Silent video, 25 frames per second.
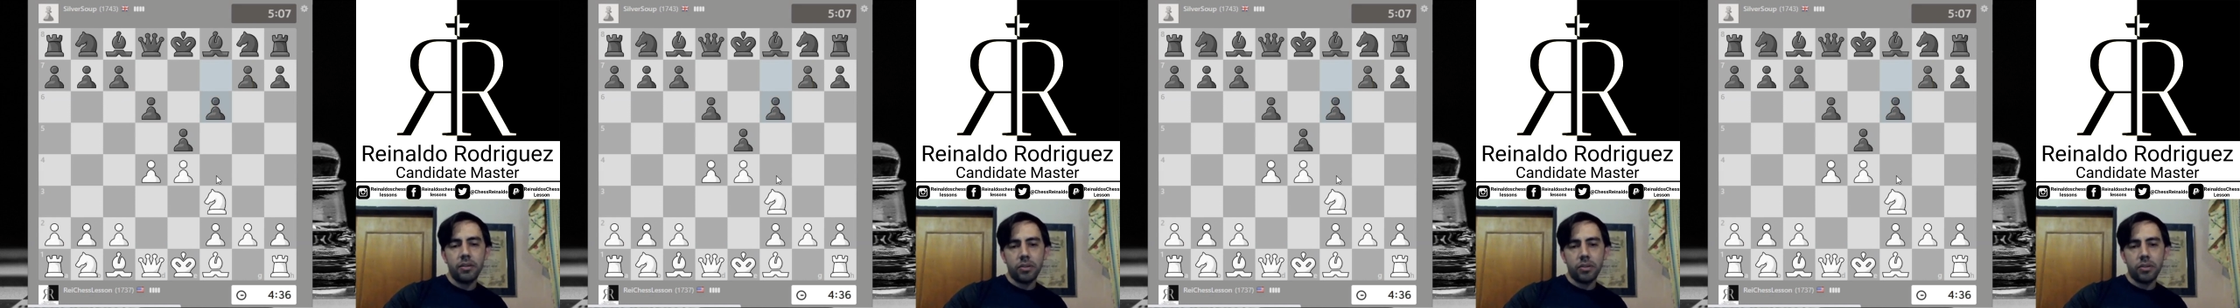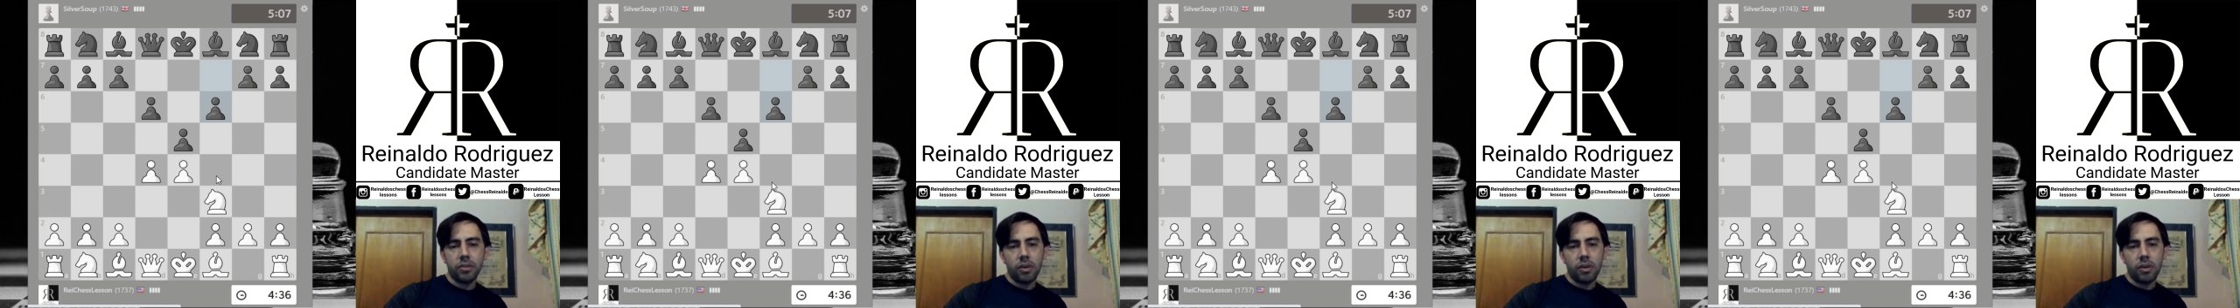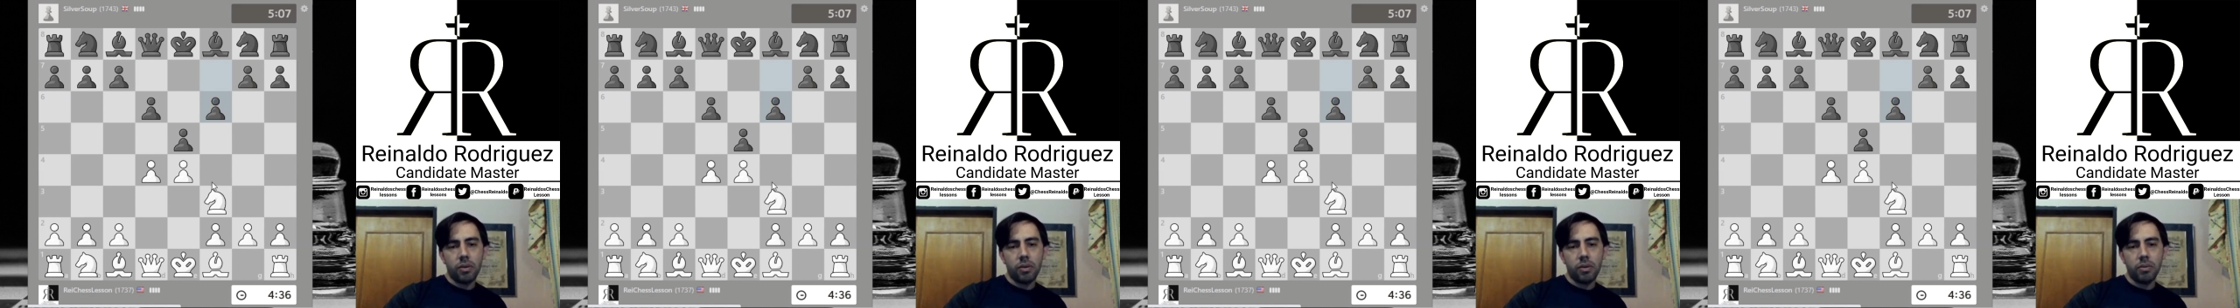
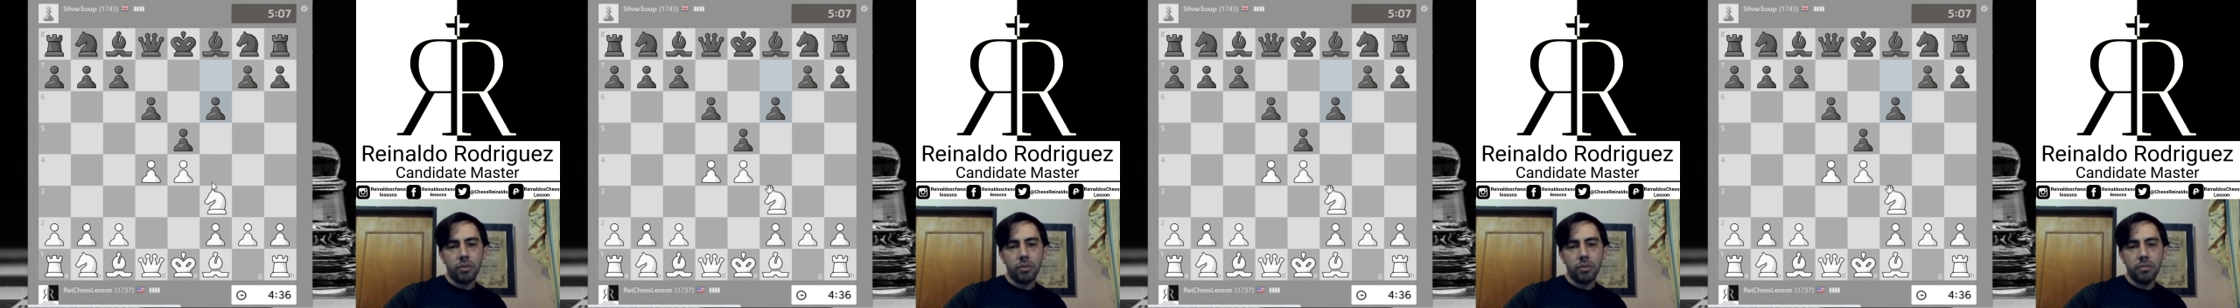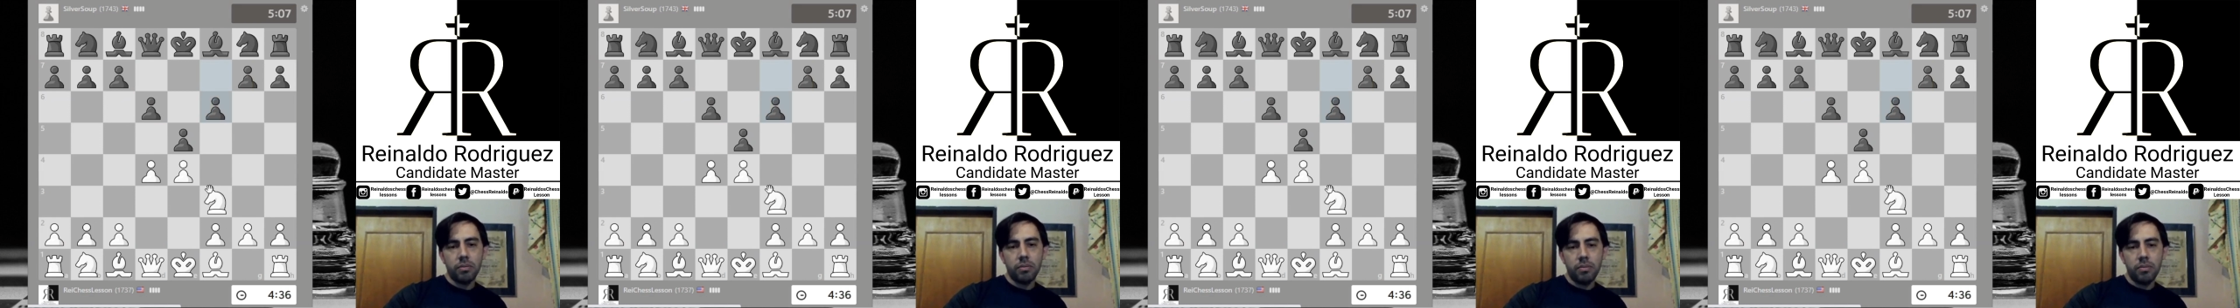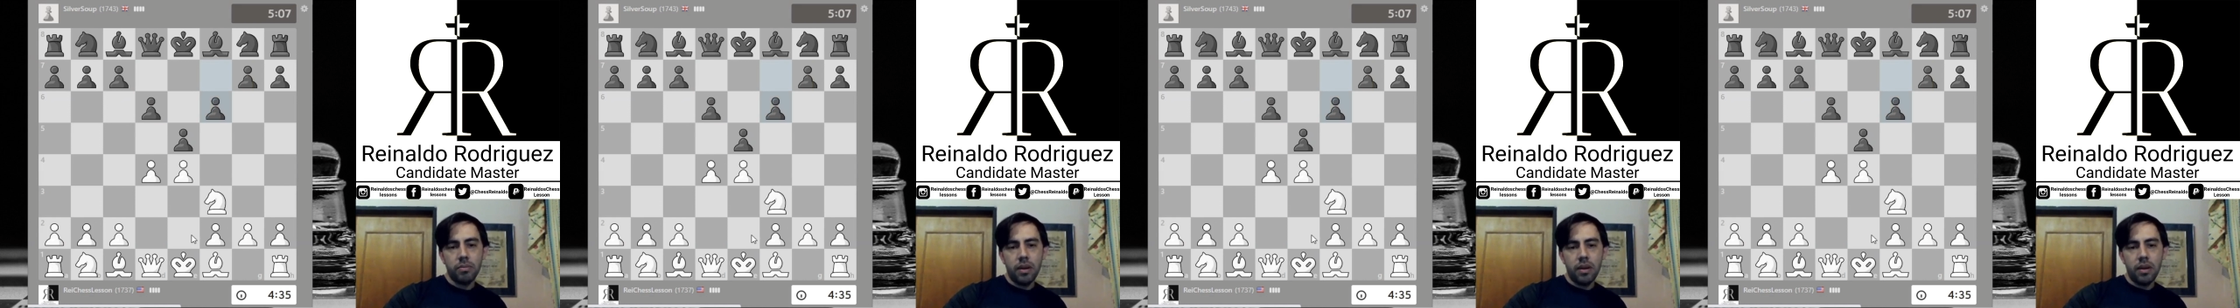So
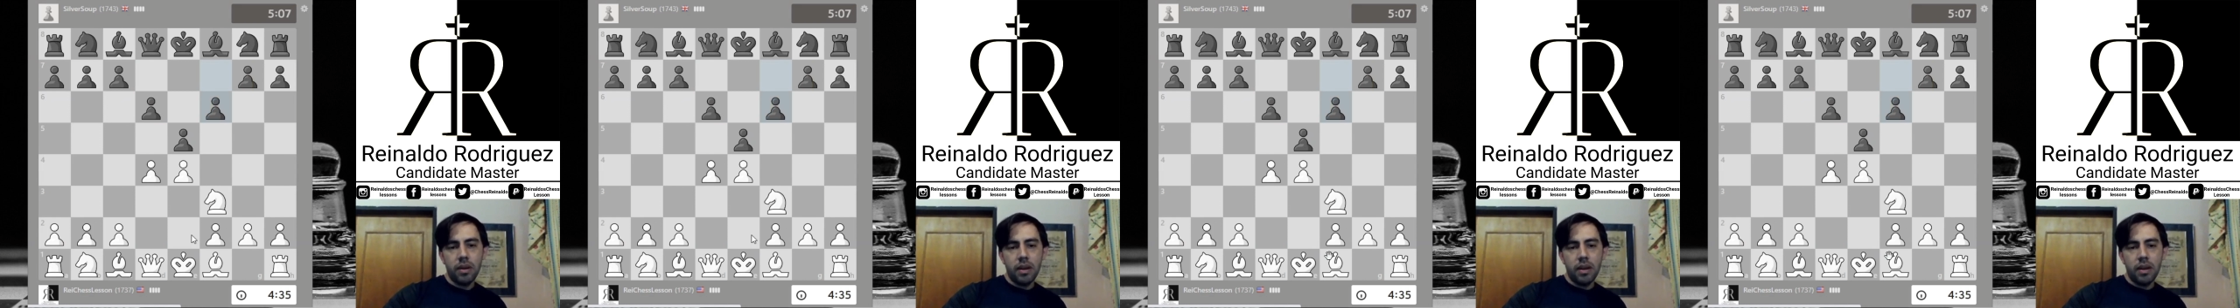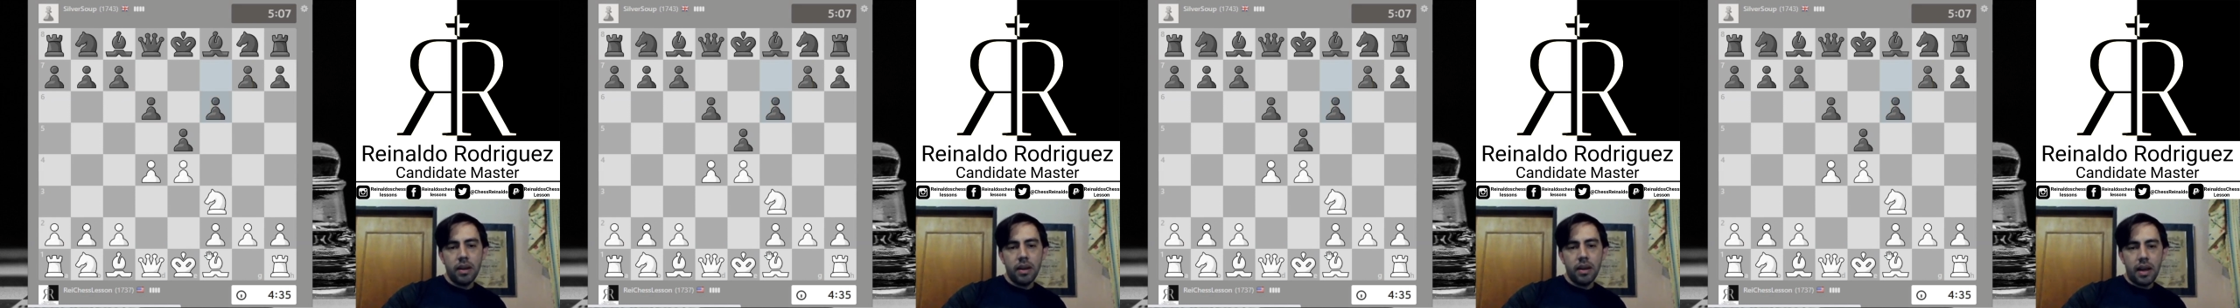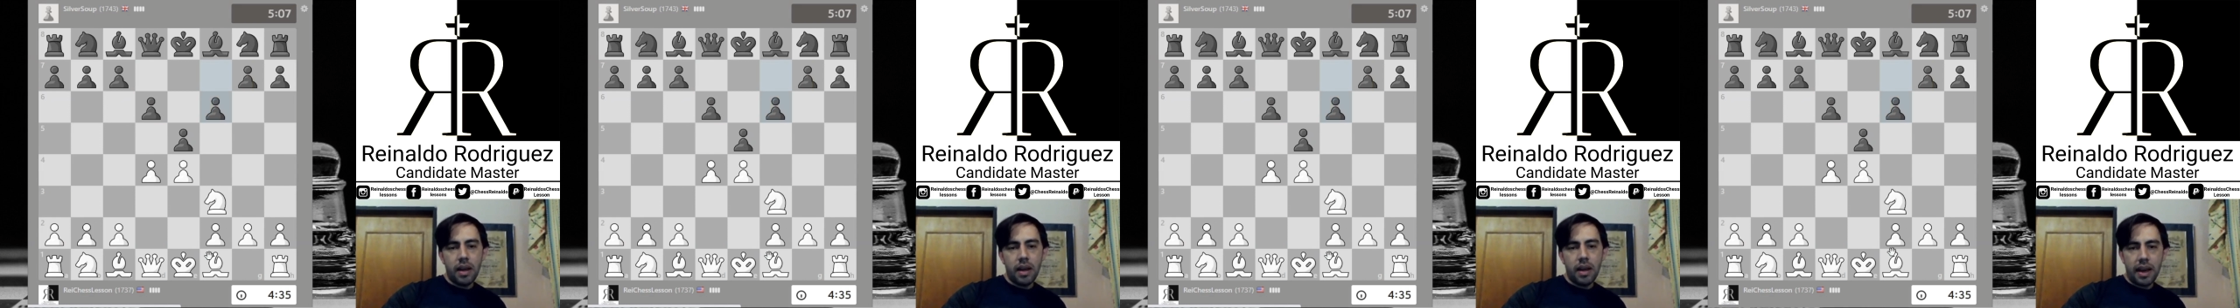
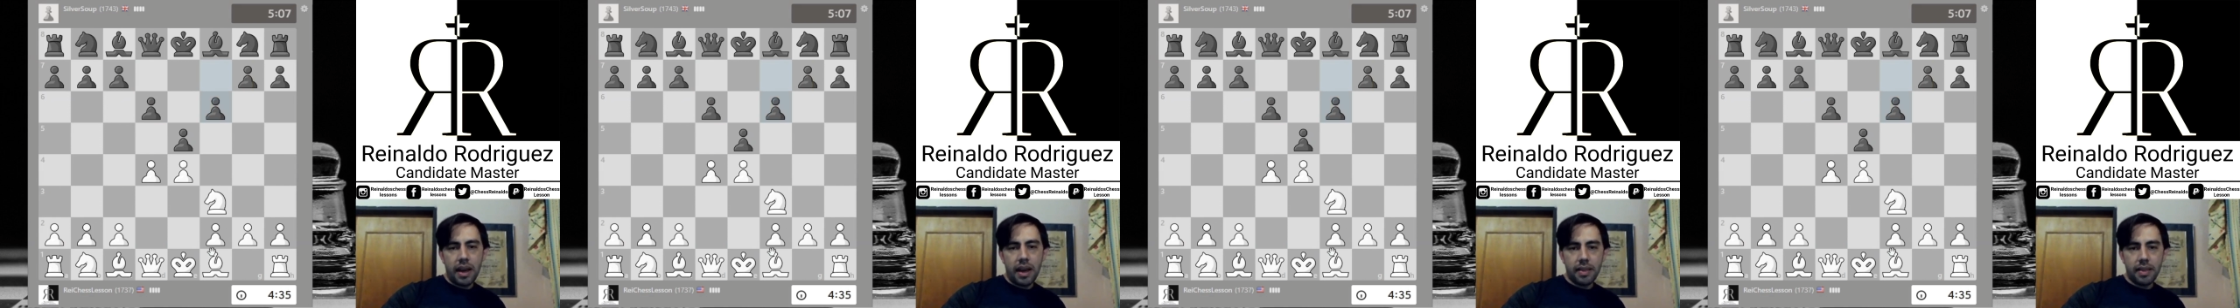I